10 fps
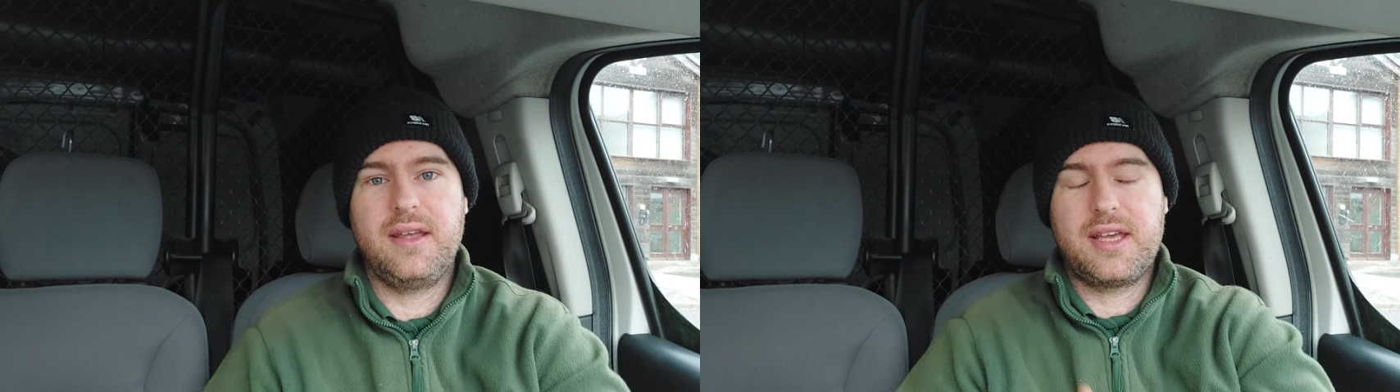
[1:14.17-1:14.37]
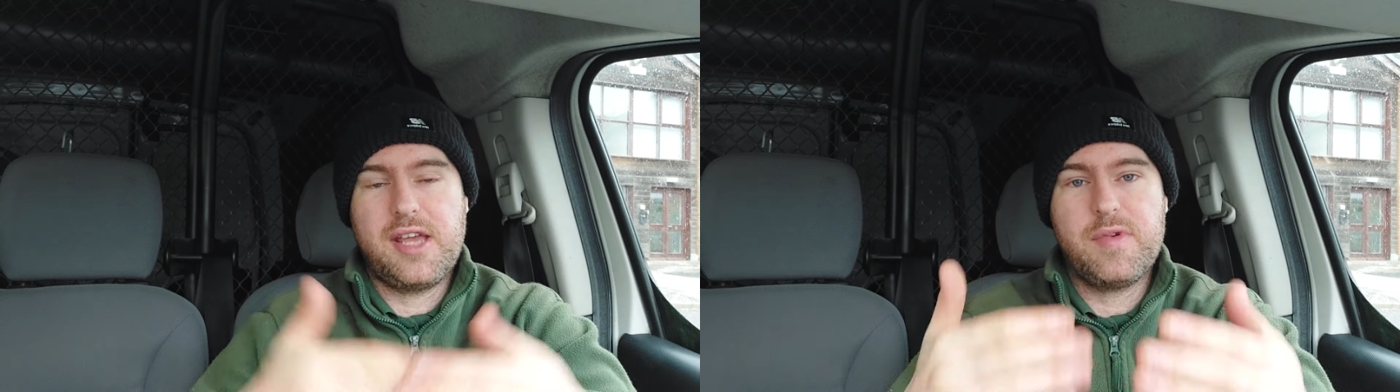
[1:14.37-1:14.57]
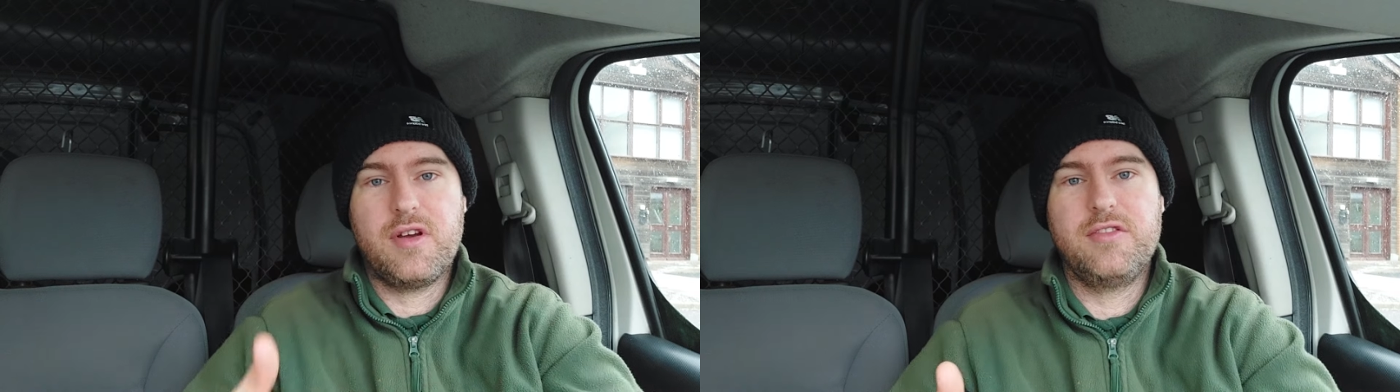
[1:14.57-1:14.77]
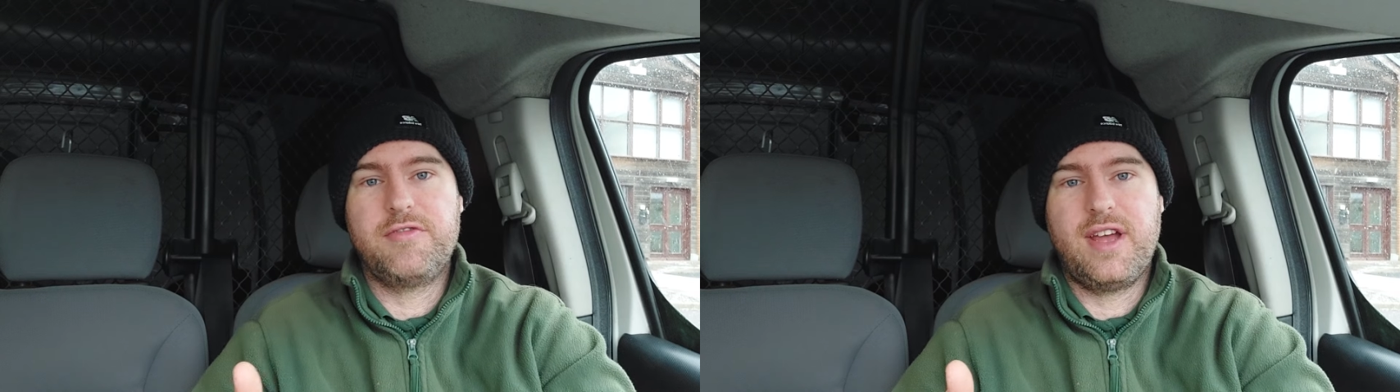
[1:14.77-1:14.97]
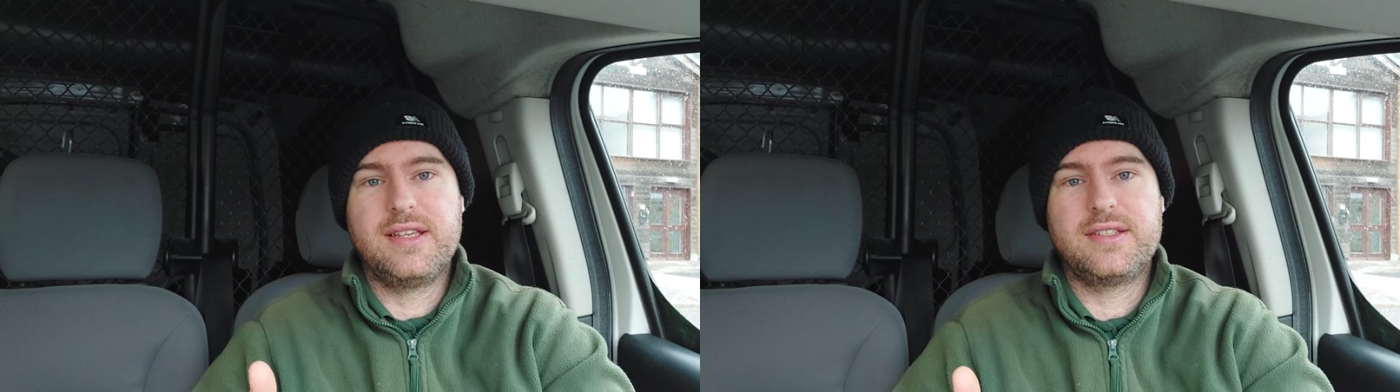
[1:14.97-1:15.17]
keep it on the
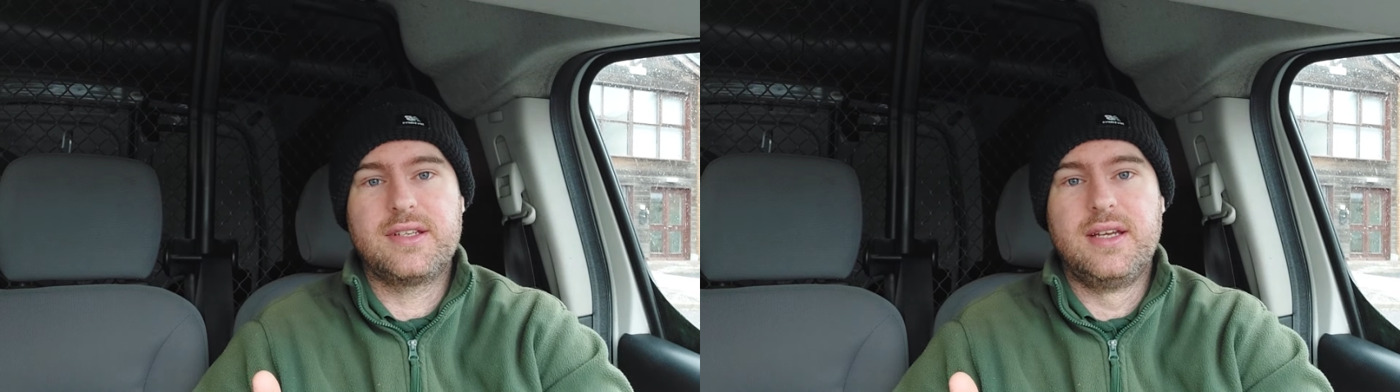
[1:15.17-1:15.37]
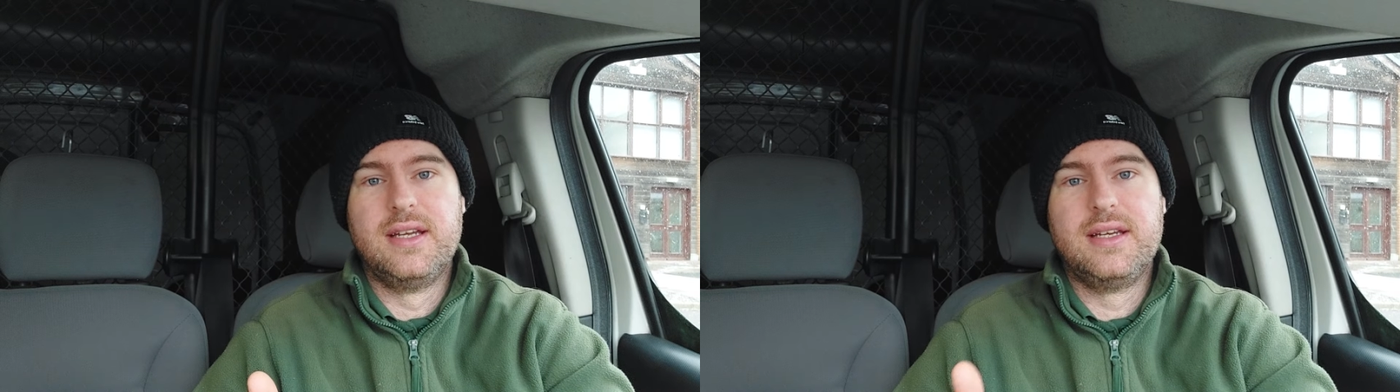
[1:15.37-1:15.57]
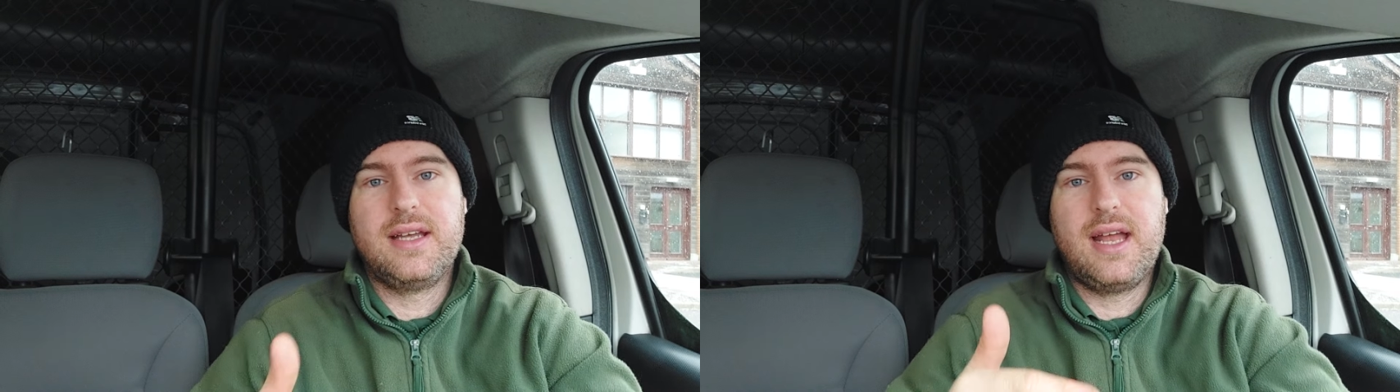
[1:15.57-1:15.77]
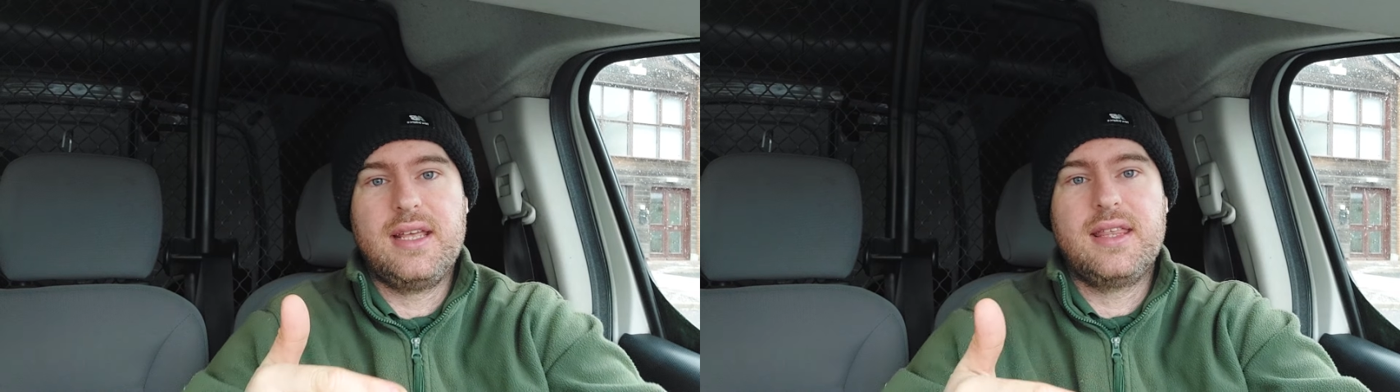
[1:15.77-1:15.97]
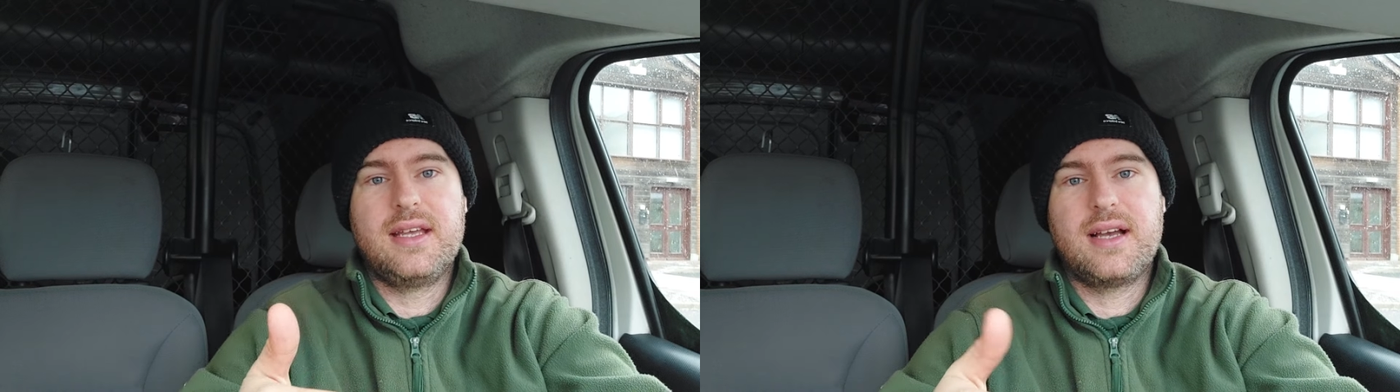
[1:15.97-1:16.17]
fence,
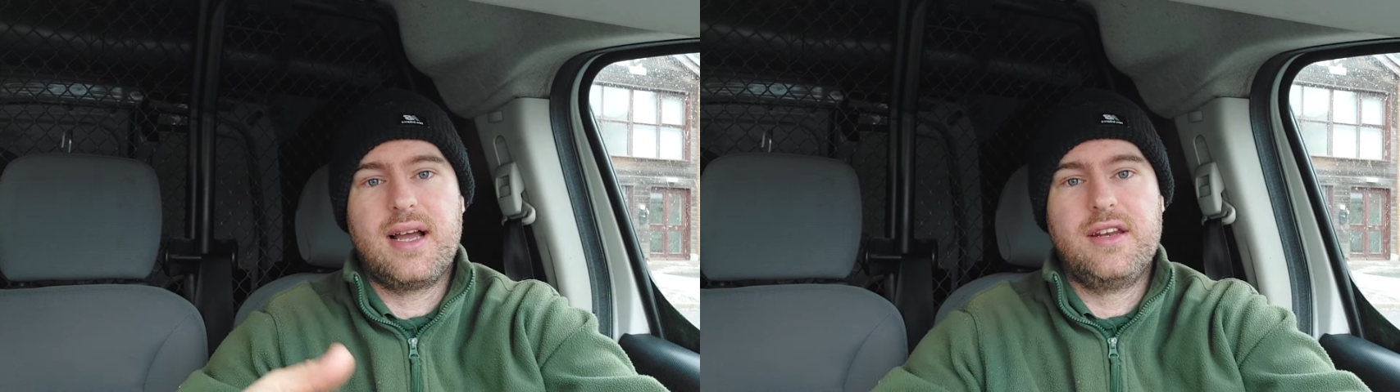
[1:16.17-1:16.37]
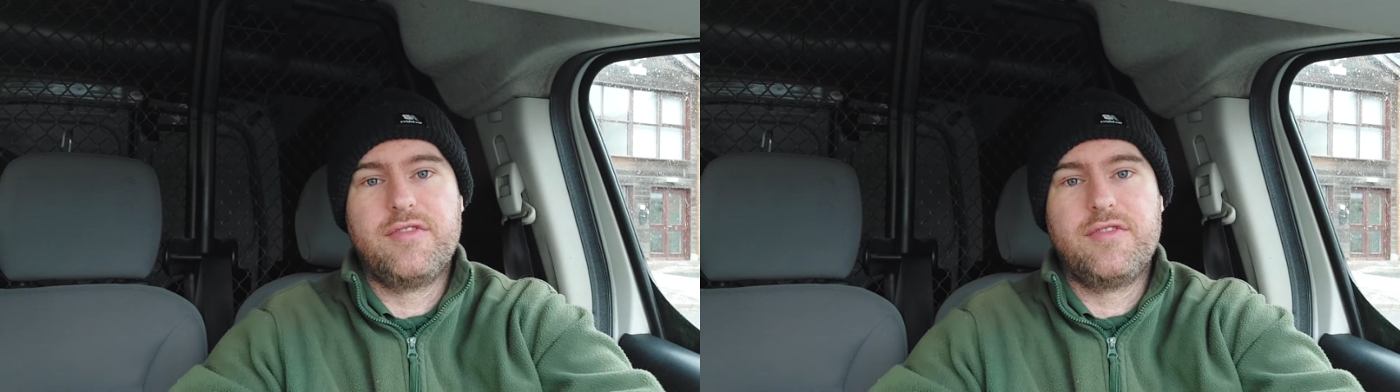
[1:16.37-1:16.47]
anything kind